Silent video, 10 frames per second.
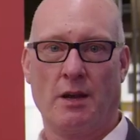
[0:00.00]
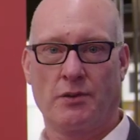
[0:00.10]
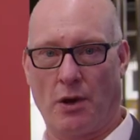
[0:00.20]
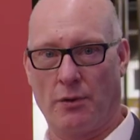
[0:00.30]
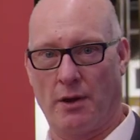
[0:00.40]

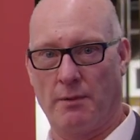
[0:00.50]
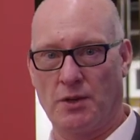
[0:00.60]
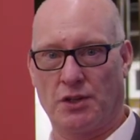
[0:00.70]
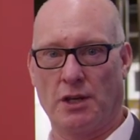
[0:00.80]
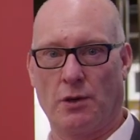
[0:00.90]
so that
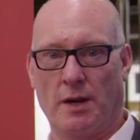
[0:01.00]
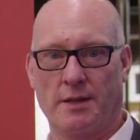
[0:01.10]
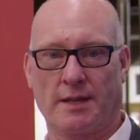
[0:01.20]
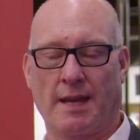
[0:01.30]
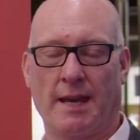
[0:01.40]
machinery
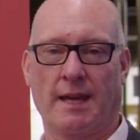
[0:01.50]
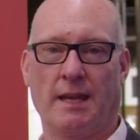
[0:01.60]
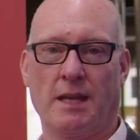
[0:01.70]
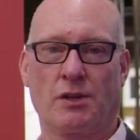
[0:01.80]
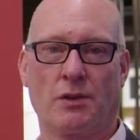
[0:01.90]
isn't getting
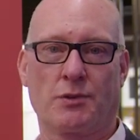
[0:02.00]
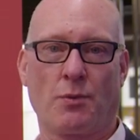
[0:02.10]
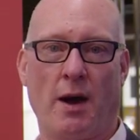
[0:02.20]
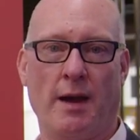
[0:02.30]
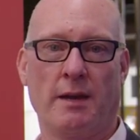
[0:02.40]
in each other's
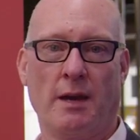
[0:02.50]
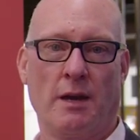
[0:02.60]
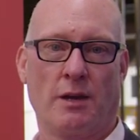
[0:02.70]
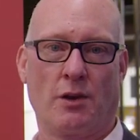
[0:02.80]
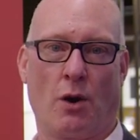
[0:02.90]
way,
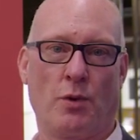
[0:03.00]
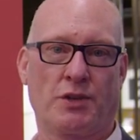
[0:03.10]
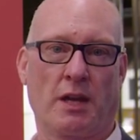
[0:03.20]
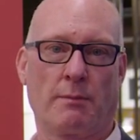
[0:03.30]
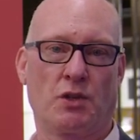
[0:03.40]
you're not
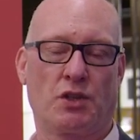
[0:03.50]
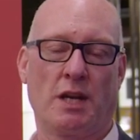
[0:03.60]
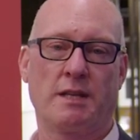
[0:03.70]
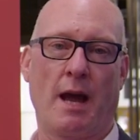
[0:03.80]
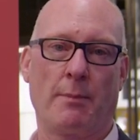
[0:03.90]
risking
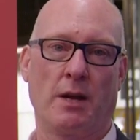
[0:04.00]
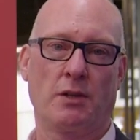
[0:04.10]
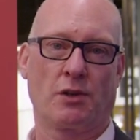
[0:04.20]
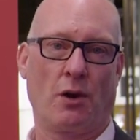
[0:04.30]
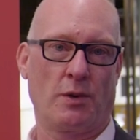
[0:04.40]
machine
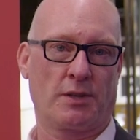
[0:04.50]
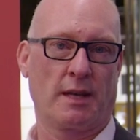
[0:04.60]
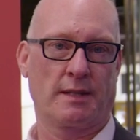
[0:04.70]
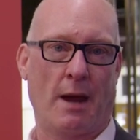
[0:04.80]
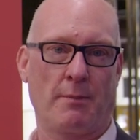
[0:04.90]
damage, you're not
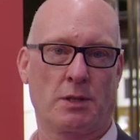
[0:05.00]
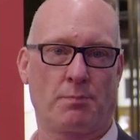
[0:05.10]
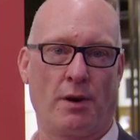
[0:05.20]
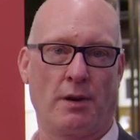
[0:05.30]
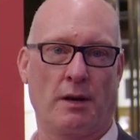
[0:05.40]
risking
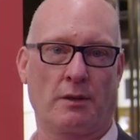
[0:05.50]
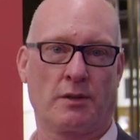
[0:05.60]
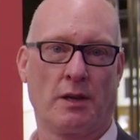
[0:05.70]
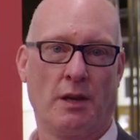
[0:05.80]
damaged products,